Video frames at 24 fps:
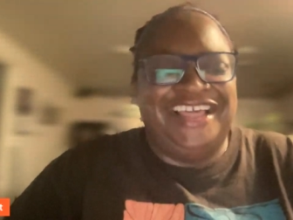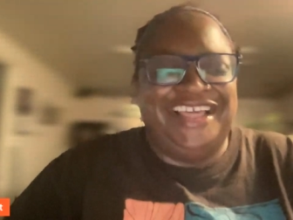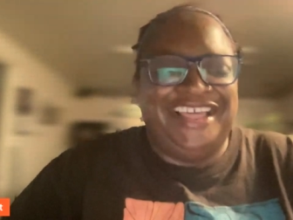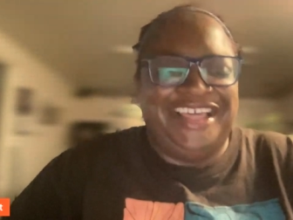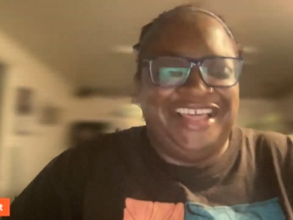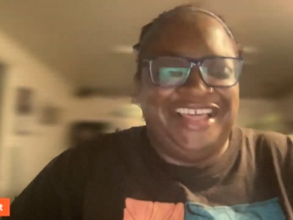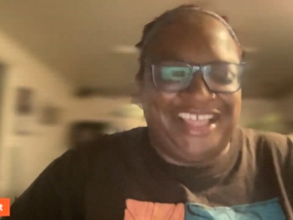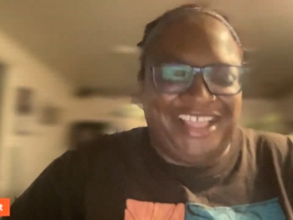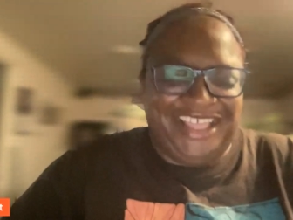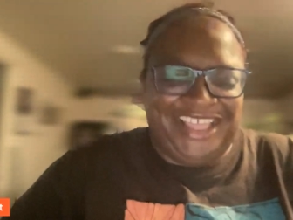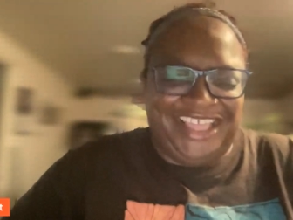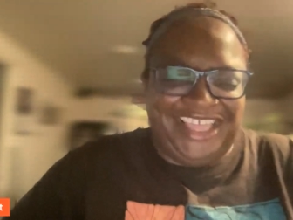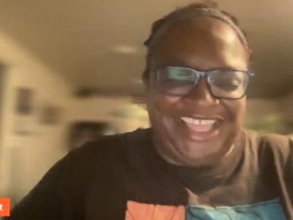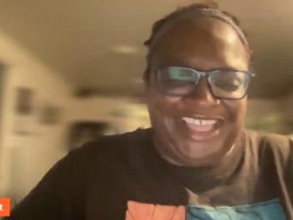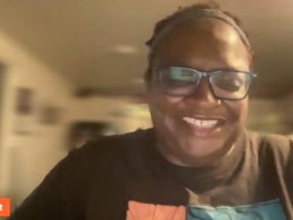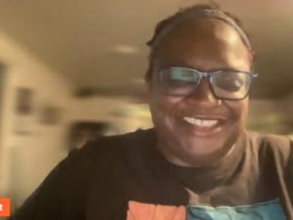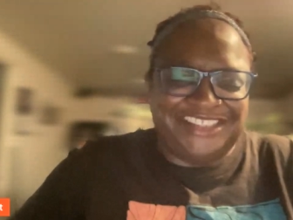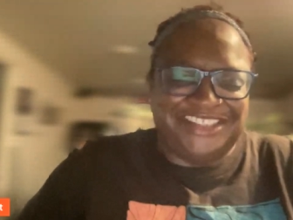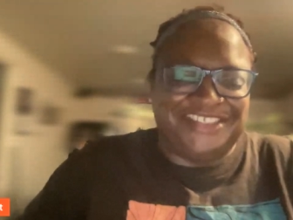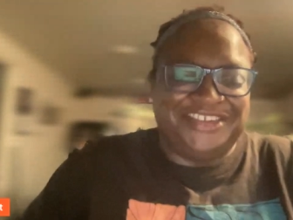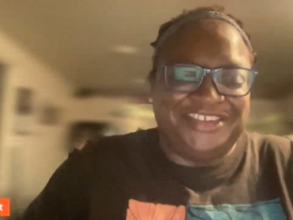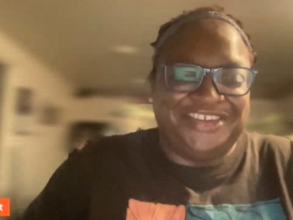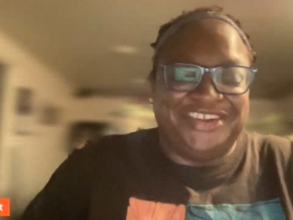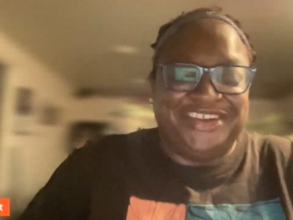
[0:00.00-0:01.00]

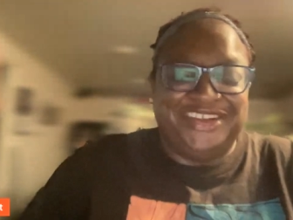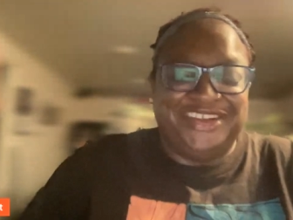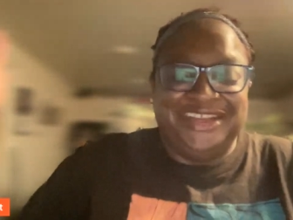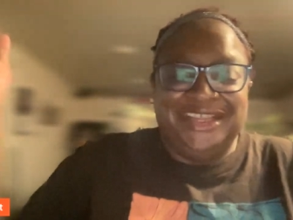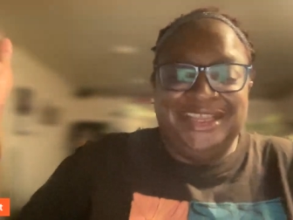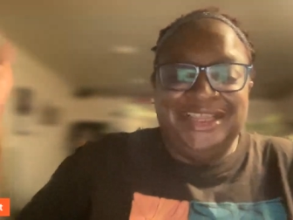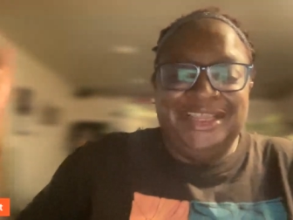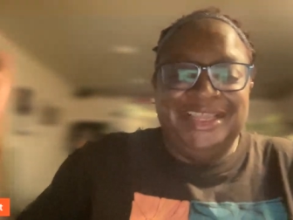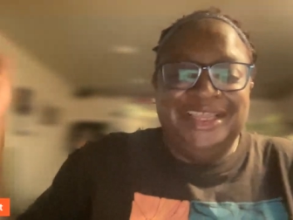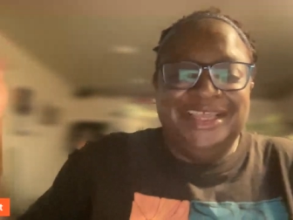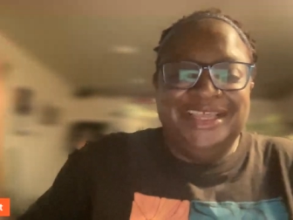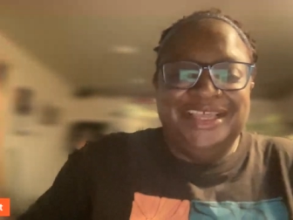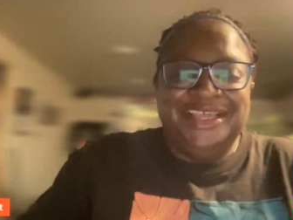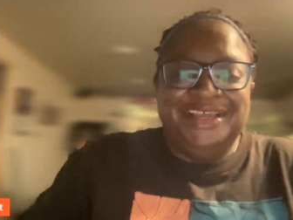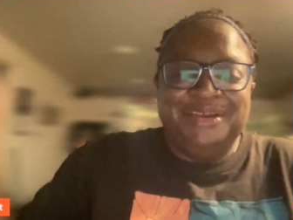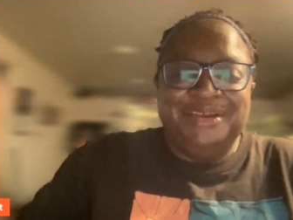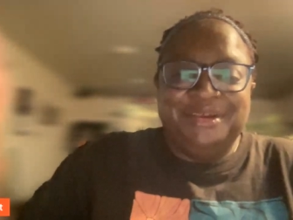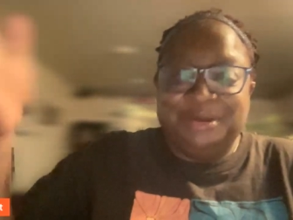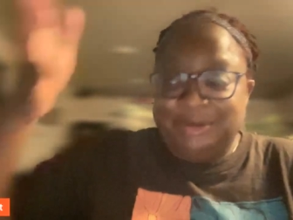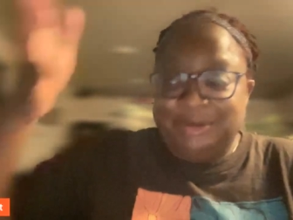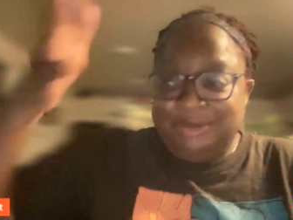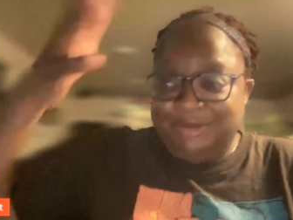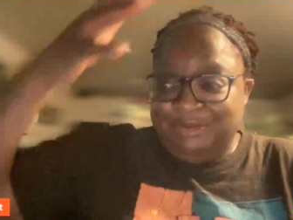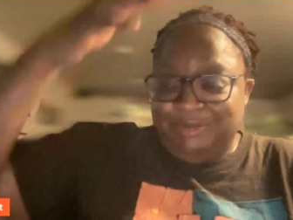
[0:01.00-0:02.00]
Esther
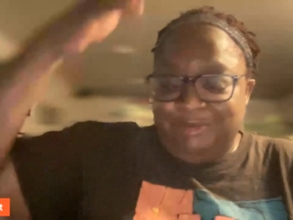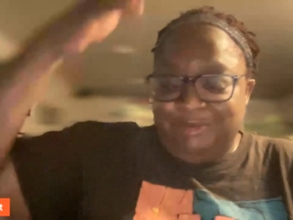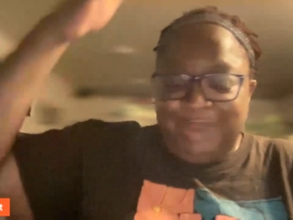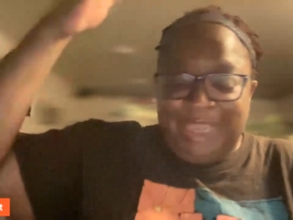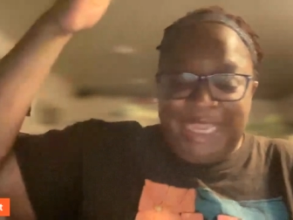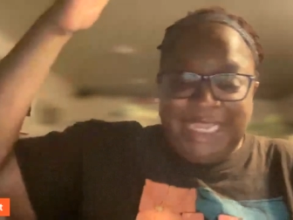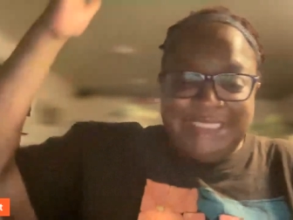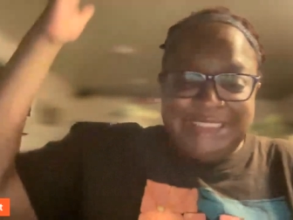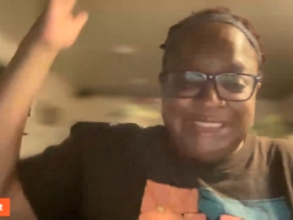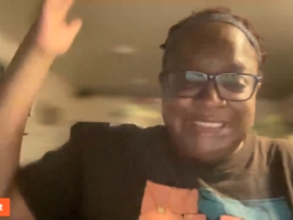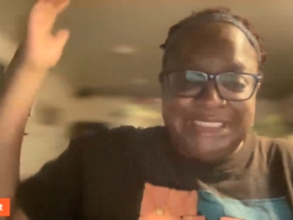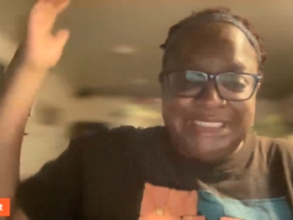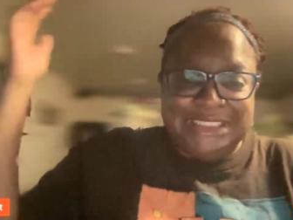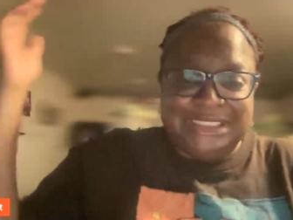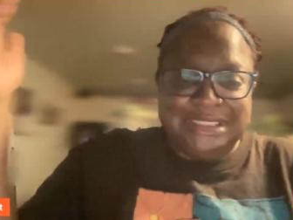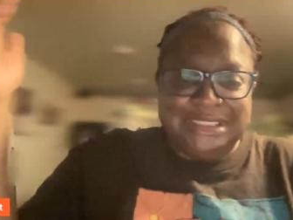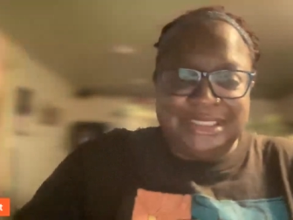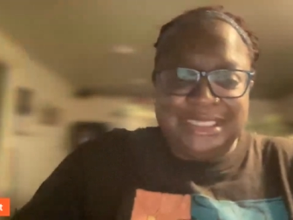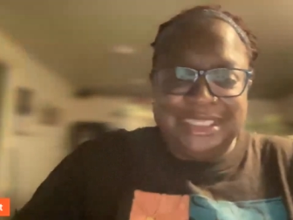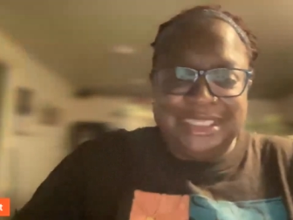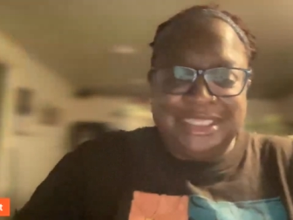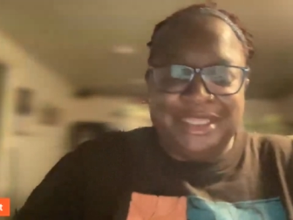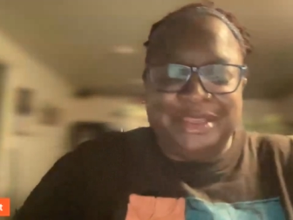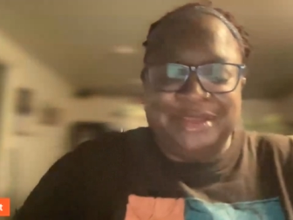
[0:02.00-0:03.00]

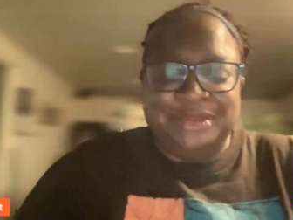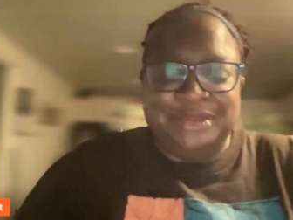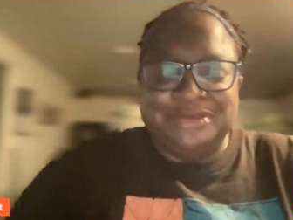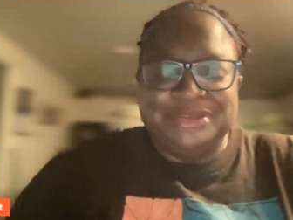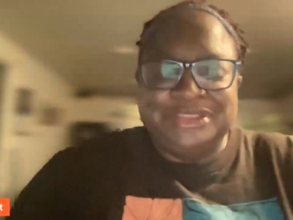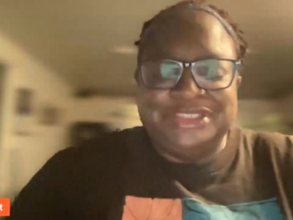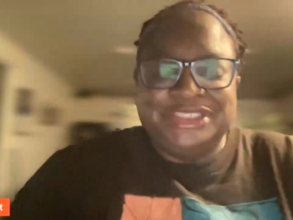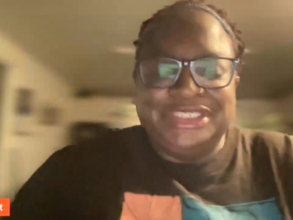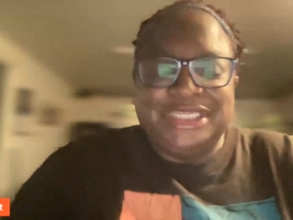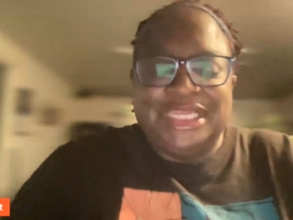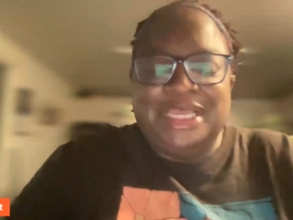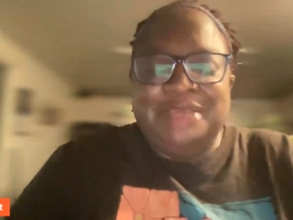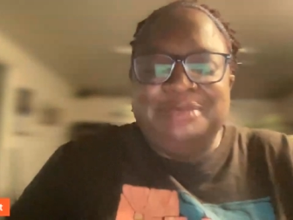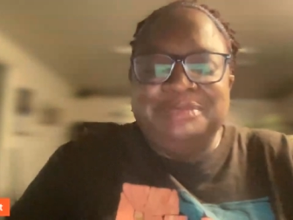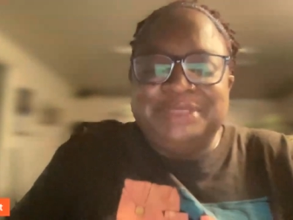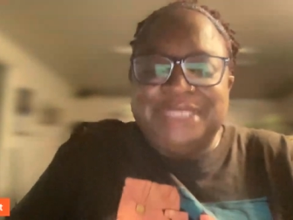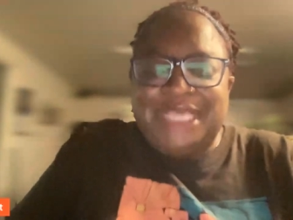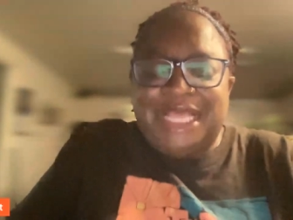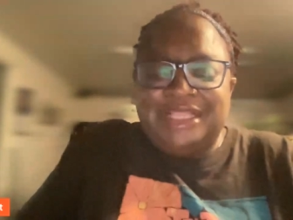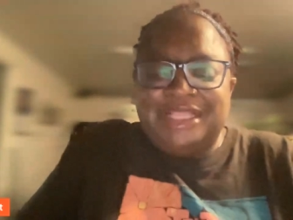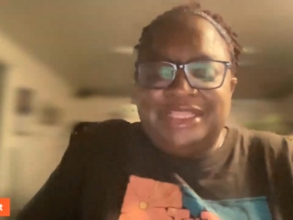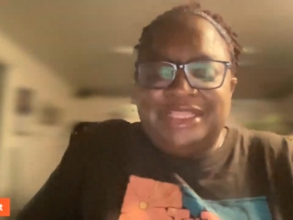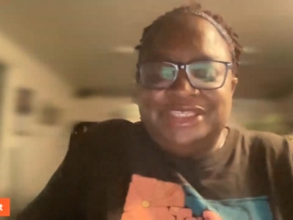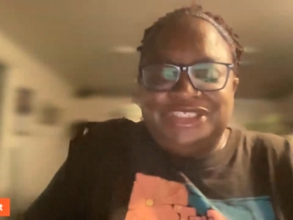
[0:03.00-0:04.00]
rises, she comes
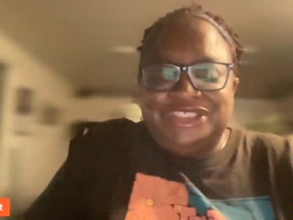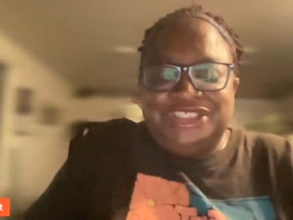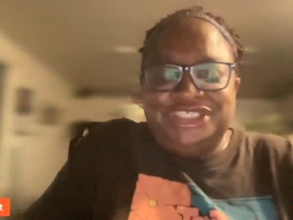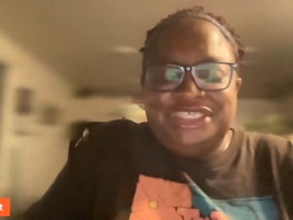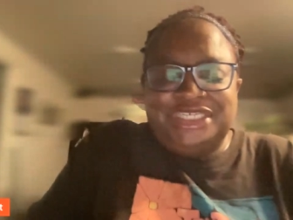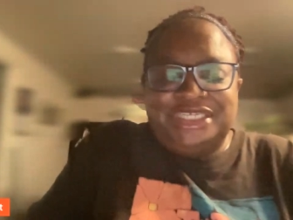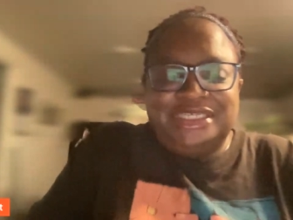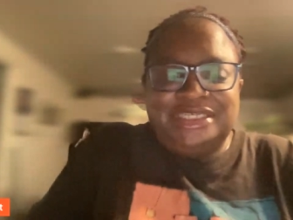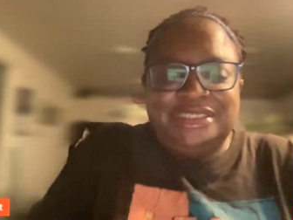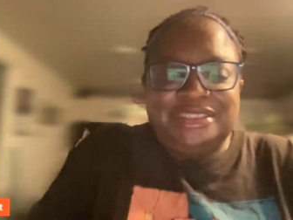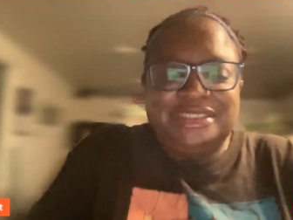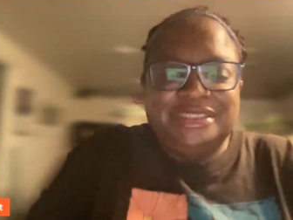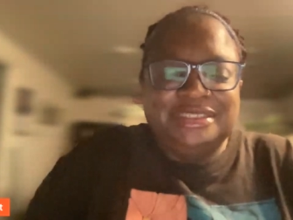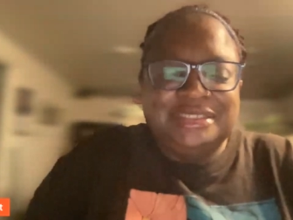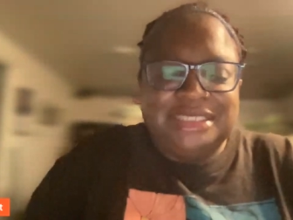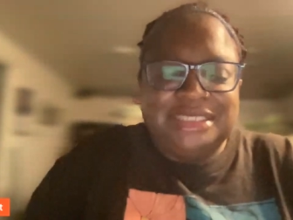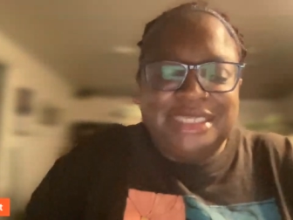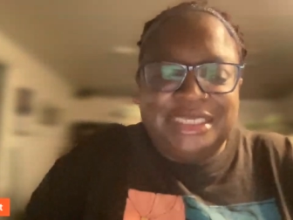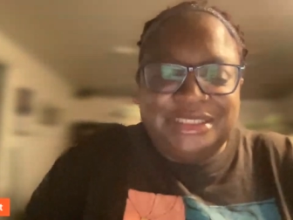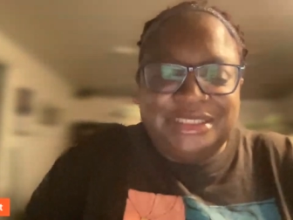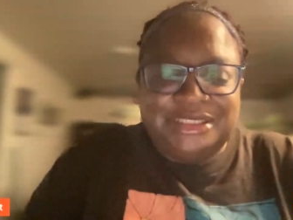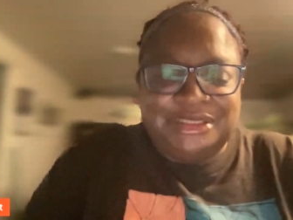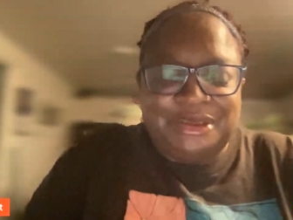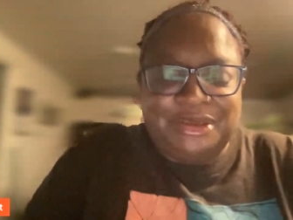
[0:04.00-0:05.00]
out and she
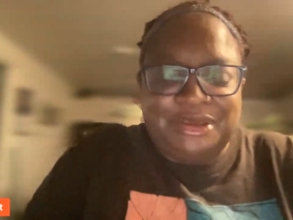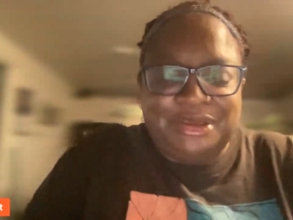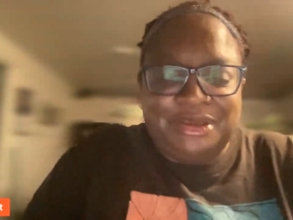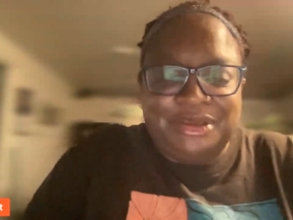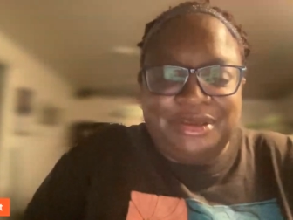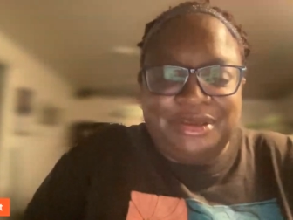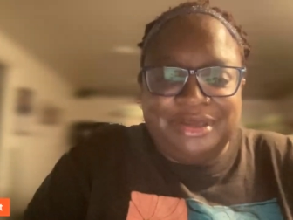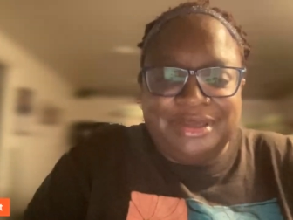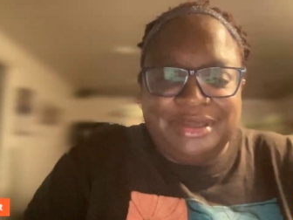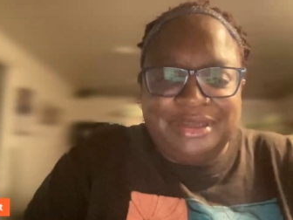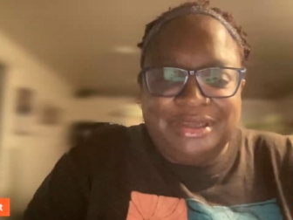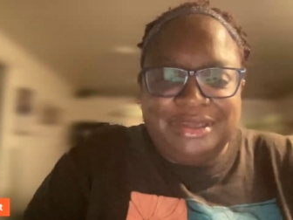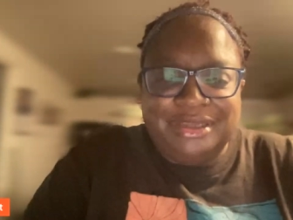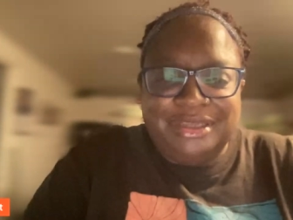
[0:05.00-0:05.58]
does her,